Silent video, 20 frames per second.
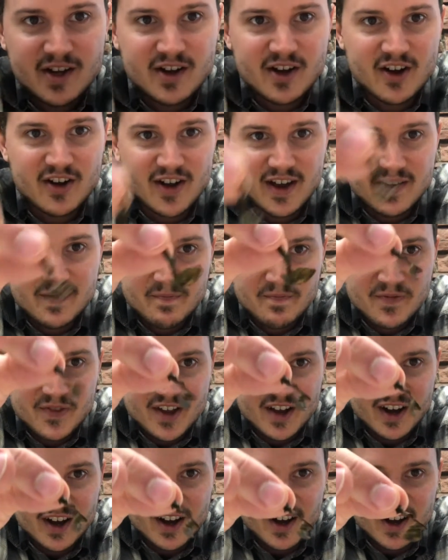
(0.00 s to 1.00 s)
Okay,
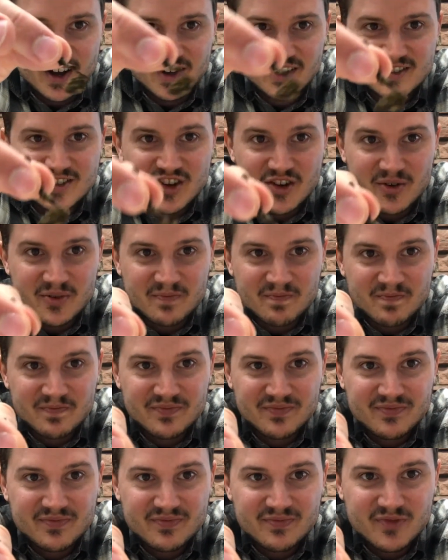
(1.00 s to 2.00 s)
so
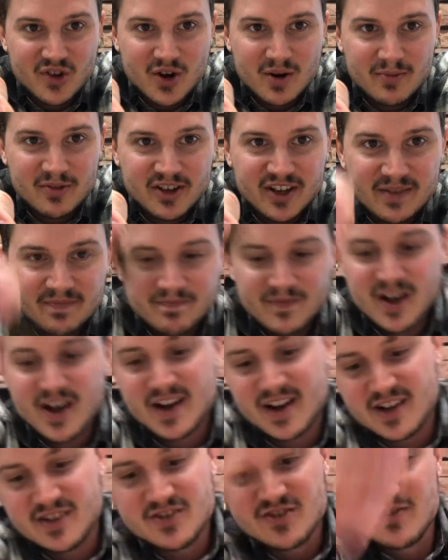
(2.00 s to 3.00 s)
normally I
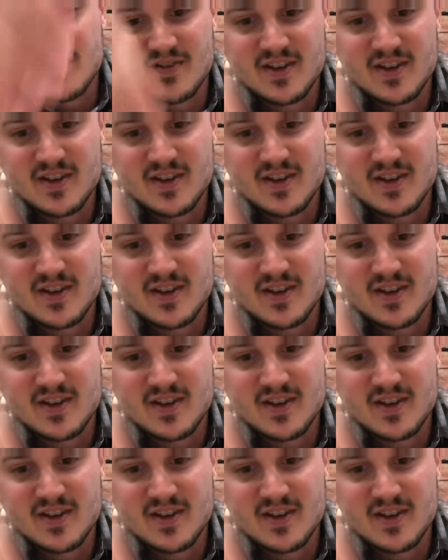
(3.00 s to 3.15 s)
can